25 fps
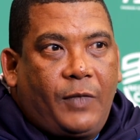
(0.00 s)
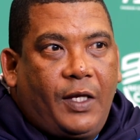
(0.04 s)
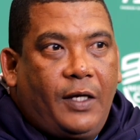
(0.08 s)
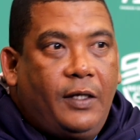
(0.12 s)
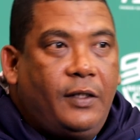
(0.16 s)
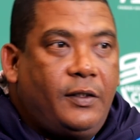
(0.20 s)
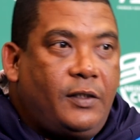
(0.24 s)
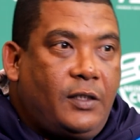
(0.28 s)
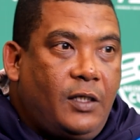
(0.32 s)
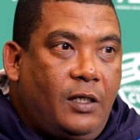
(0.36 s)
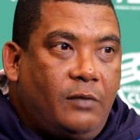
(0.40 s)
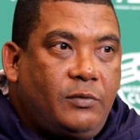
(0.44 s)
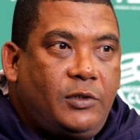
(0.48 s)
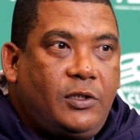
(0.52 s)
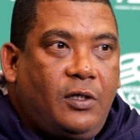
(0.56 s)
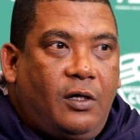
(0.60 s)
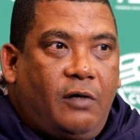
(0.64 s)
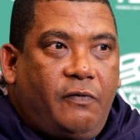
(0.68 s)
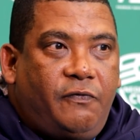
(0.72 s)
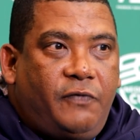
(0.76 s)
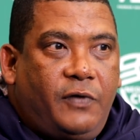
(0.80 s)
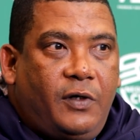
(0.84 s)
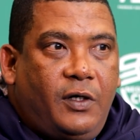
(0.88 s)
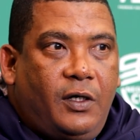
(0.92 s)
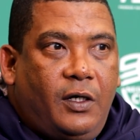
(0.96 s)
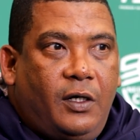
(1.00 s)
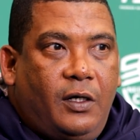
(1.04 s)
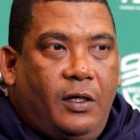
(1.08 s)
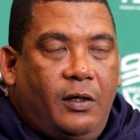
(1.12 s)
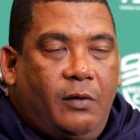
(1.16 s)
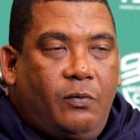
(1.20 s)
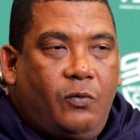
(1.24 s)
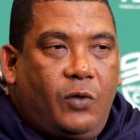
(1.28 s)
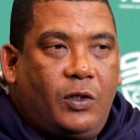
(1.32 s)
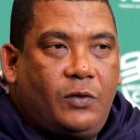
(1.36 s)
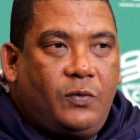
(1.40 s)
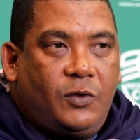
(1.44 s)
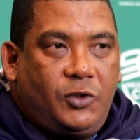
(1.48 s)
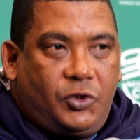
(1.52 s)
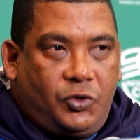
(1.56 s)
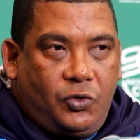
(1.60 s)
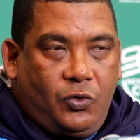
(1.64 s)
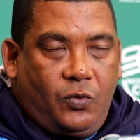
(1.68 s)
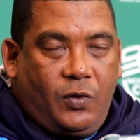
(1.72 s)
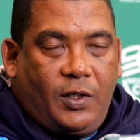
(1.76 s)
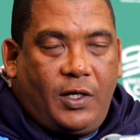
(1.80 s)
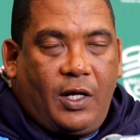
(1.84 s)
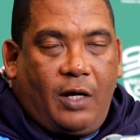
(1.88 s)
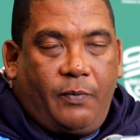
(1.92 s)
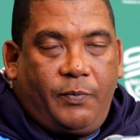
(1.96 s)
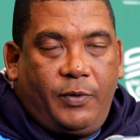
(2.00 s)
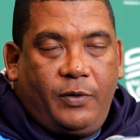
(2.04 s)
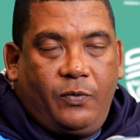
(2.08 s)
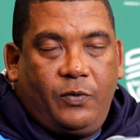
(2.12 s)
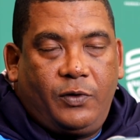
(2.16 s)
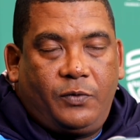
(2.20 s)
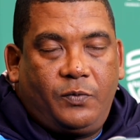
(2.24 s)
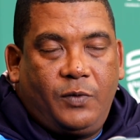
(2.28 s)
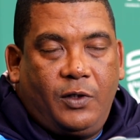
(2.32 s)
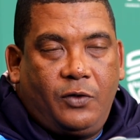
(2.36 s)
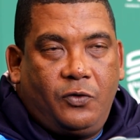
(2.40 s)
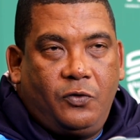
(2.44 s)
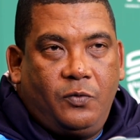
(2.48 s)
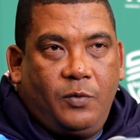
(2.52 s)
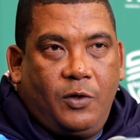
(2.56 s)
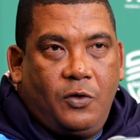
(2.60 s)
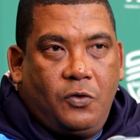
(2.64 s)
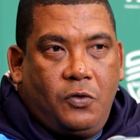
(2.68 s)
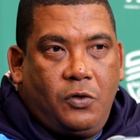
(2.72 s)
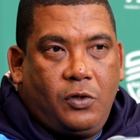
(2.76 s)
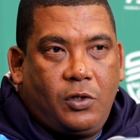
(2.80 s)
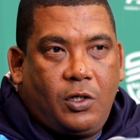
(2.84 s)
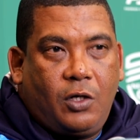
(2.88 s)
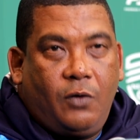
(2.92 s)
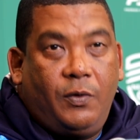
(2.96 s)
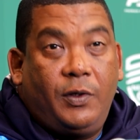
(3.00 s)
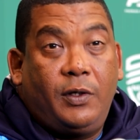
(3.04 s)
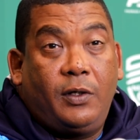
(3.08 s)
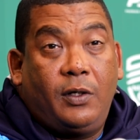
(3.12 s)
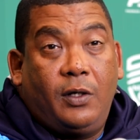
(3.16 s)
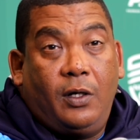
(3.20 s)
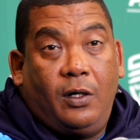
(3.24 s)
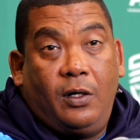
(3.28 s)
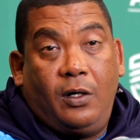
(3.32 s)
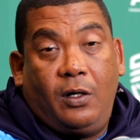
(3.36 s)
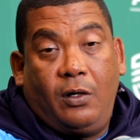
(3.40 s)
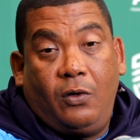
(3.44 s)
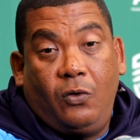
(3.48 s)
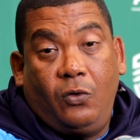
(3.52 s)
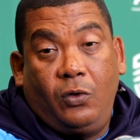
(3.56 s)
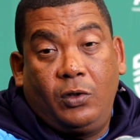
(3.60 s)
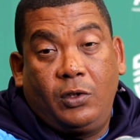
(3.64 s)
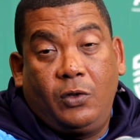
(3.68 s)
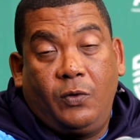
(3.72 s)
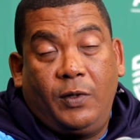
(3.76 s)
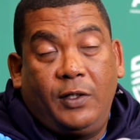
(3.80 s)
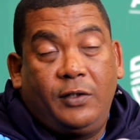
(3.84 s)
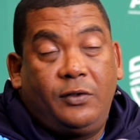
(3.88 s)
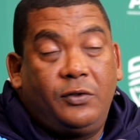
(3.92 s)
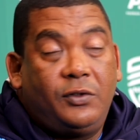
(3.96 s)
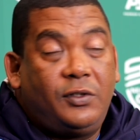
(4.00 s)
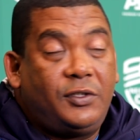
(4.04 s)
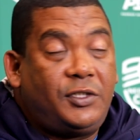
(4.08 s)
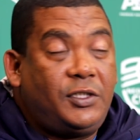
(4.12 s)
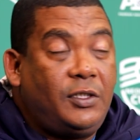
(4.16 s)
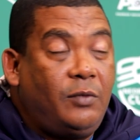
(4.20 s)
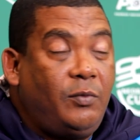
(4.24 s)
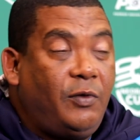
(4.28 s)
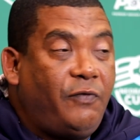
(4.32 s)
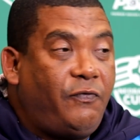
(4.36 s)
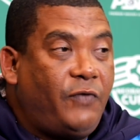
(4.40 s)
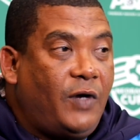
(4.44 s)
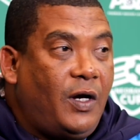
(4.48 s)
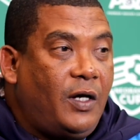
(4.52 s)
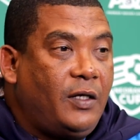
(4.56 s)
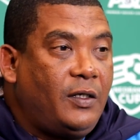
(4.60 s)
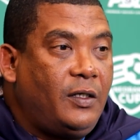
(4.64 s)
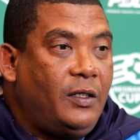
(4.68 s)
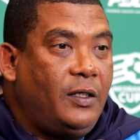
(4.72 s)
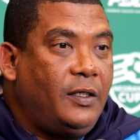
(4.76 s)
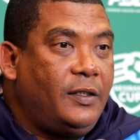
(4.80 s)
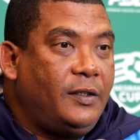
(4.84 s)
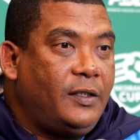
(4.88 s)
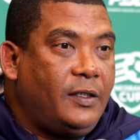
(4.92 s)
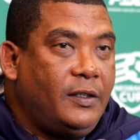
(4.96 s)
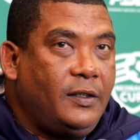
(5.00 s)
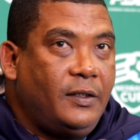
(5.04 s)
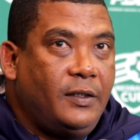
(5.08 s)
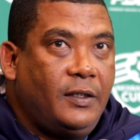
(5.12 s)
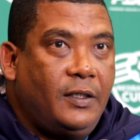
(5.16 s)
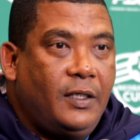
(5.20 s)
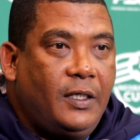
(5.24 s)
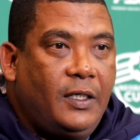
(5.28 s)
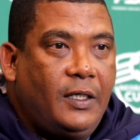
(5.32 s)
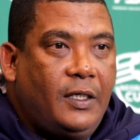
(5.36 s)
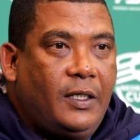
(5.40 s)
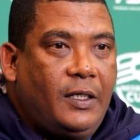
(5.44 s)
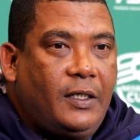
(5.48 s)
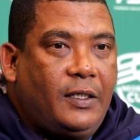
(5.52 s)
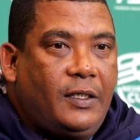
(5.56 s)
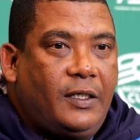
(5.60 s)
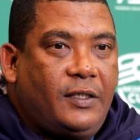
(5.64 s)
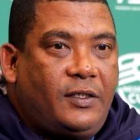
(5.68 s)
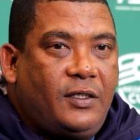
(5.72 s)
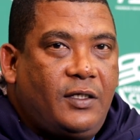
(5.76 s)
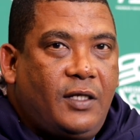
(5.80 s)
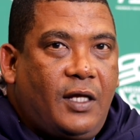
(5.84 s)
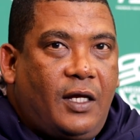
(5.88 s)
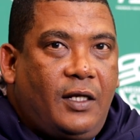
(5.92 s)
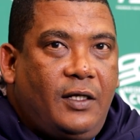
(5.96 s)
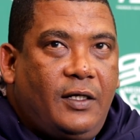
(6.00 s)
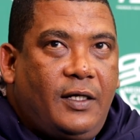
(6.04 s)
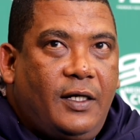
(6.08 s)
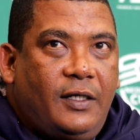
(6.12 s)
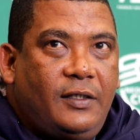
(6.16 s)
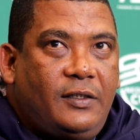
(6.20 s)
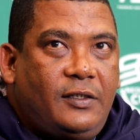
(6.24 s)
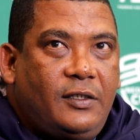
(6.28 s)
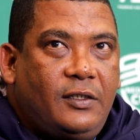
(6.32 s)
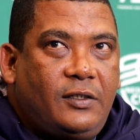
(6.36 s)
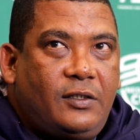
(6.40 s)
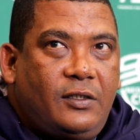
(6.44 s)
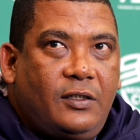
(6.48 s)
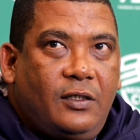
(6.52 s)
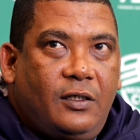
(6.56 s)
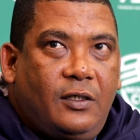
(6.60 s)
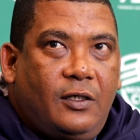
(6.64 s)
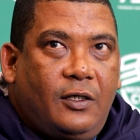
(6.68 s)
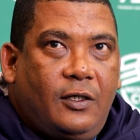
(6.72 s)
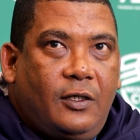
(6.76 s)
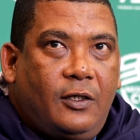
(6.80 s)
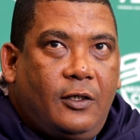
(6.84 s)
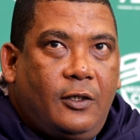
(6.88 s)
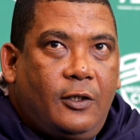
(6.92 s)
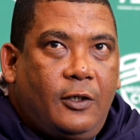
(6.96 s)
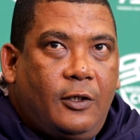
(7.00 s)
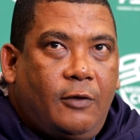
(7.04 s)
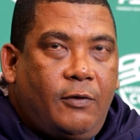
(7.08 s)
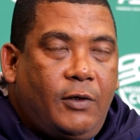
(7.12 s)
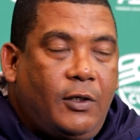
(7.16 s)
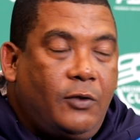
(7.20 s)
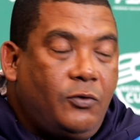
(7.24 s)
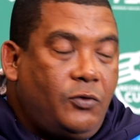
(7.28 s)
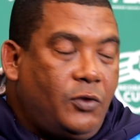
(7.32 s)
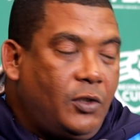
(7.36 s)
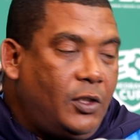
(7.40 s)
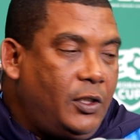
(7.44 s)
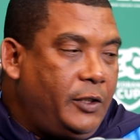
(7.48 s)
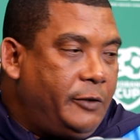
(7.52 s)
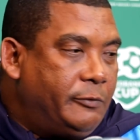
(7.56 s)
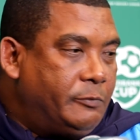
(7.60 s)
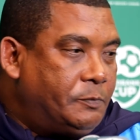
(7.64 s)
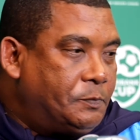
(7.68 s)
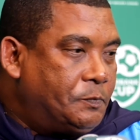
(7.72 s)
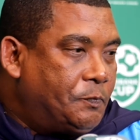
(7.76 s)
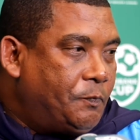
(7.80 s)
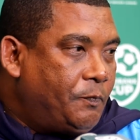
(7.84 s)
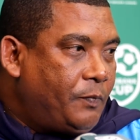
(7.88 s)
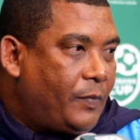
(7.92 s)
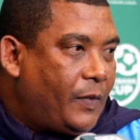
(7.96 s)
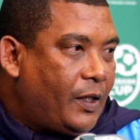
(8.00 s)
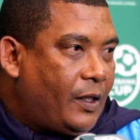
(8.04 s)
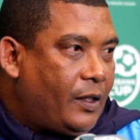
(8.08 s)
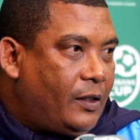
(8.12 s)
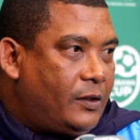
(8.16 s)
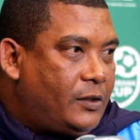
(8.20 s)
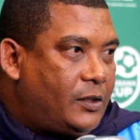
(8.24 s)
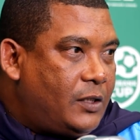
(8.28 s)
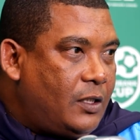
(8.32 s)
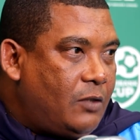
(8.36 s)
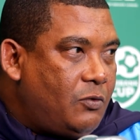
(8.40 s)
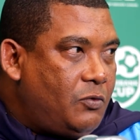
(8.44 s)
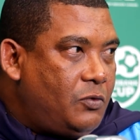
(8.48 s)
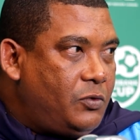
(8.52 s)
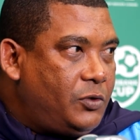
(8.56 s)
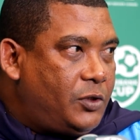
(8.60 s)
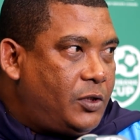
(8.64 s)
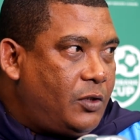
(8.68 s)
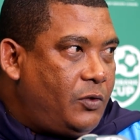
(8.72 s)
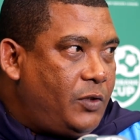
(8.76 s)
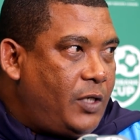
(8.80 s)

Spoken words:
In terms of what we saw, what happened with Marumo going all the way to the semi-final and then getting relegated locally. So